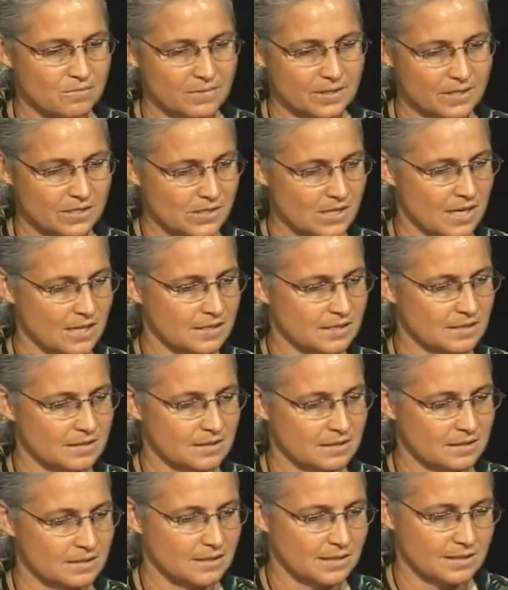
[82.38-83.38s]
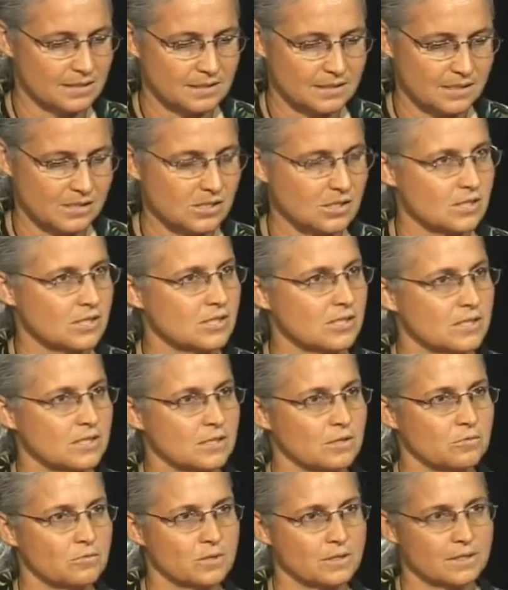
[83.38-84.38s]
we just got done
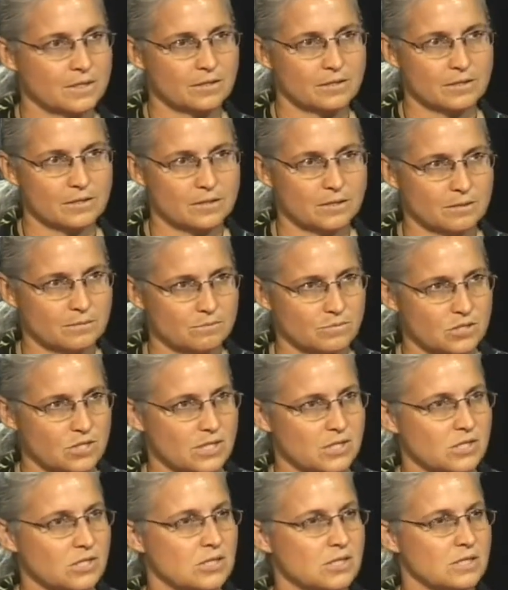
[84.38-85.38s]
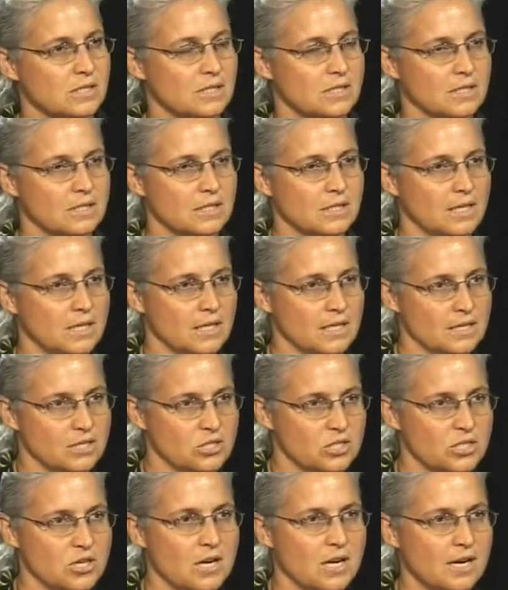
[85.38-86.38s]
discussing with JC and
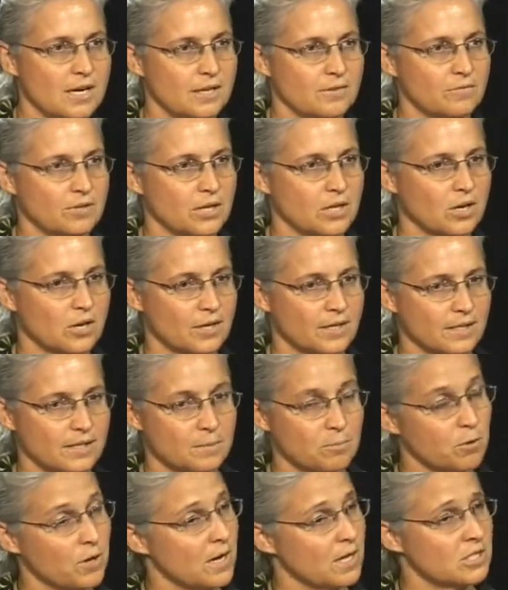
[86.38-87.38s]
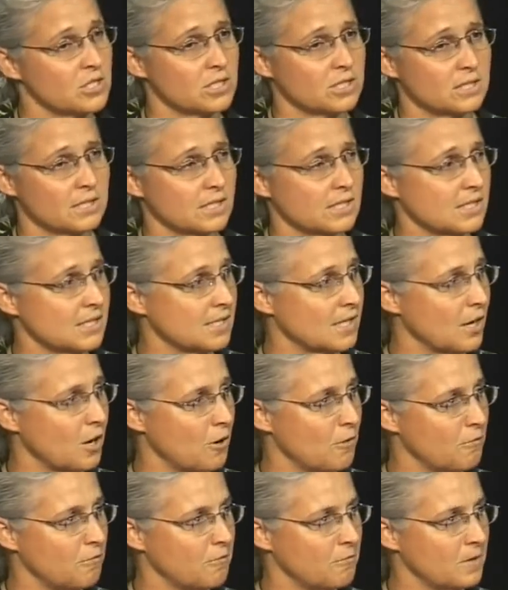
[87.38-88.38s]
John regarding the project
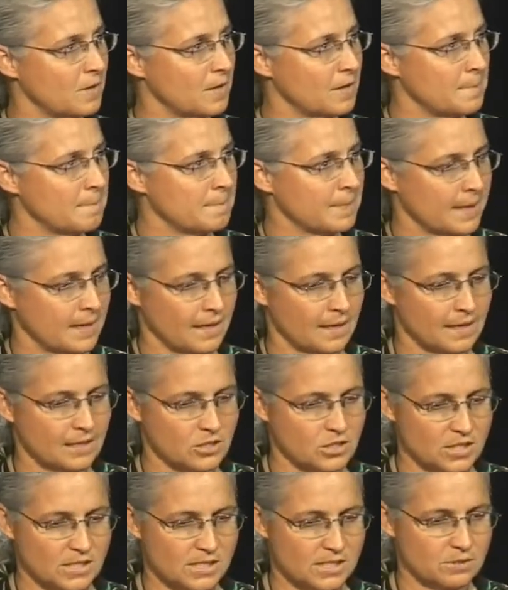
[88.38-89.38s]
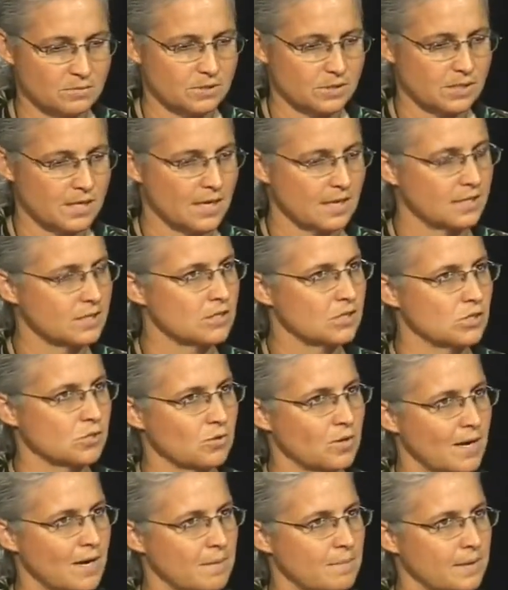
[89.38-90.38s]
itself. And JC was kind of
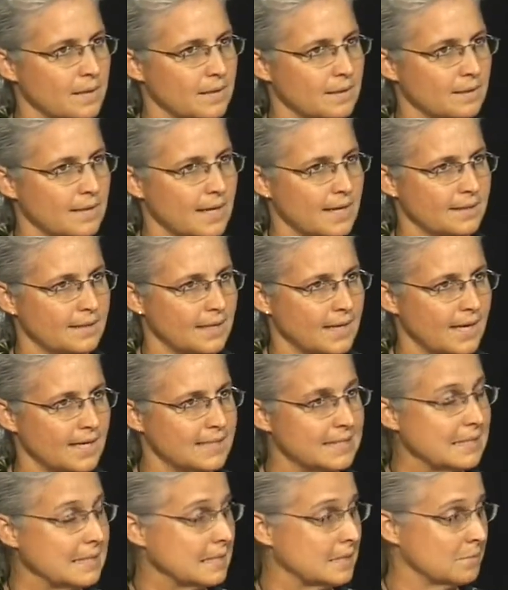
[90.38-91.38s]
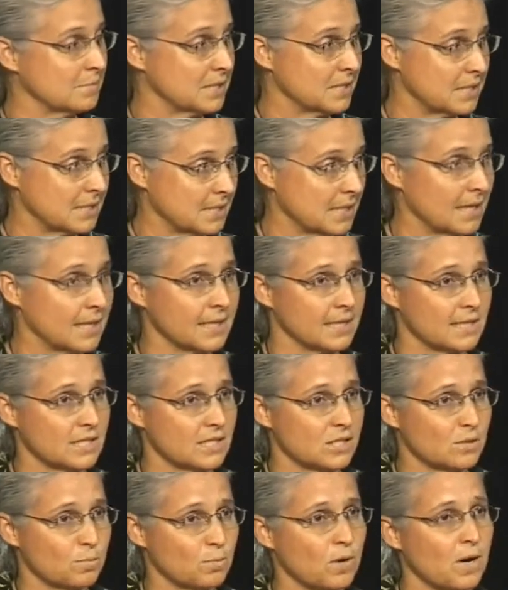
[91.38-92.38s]
describing that they had done some
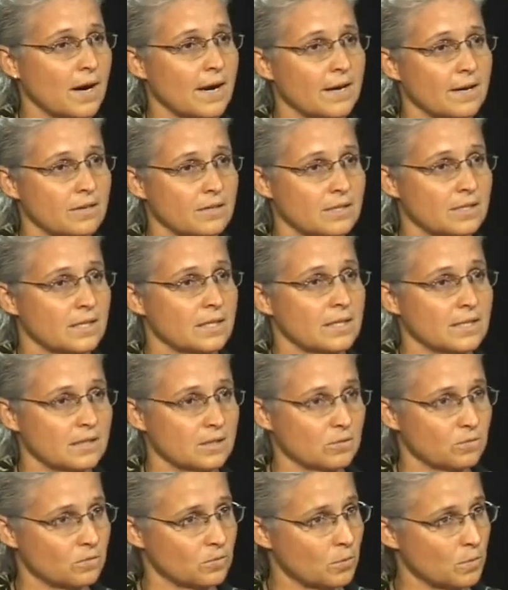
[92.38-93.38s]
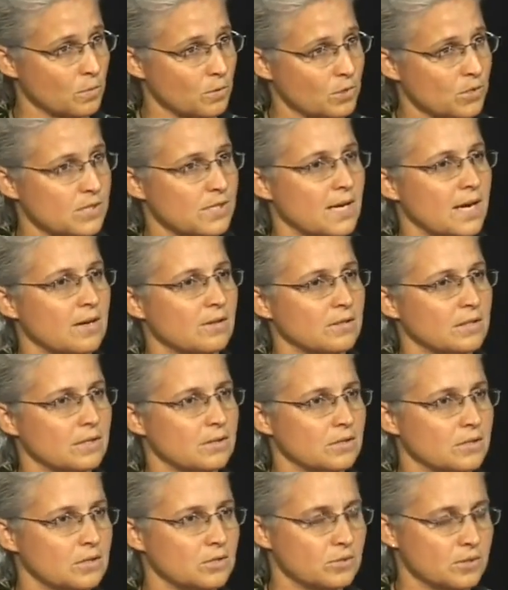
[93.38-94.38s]
studies prior to getting the roamers down there
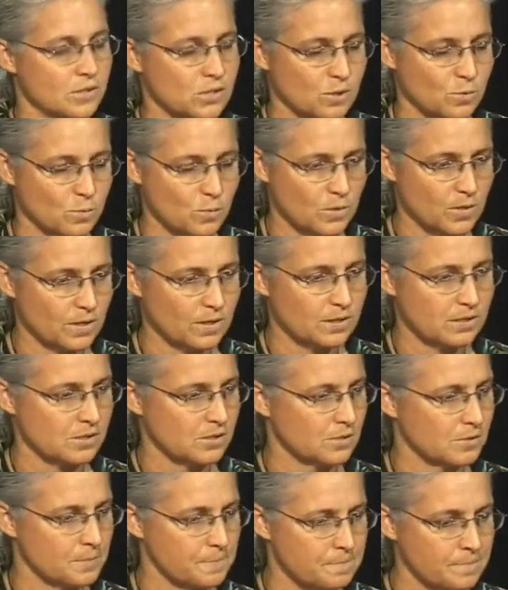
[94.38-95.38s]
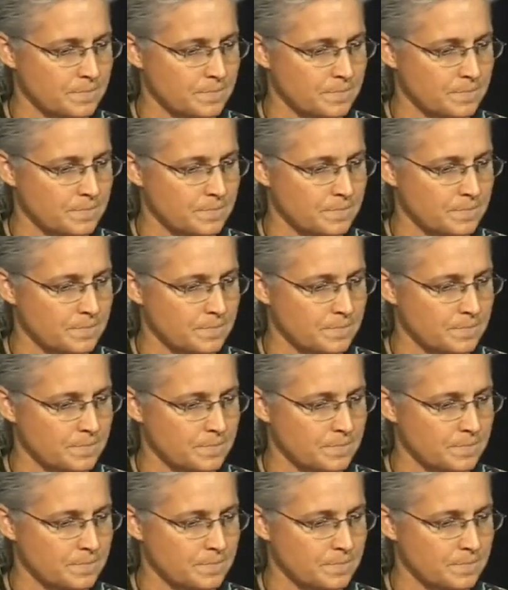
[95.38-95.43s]
and doing some work. So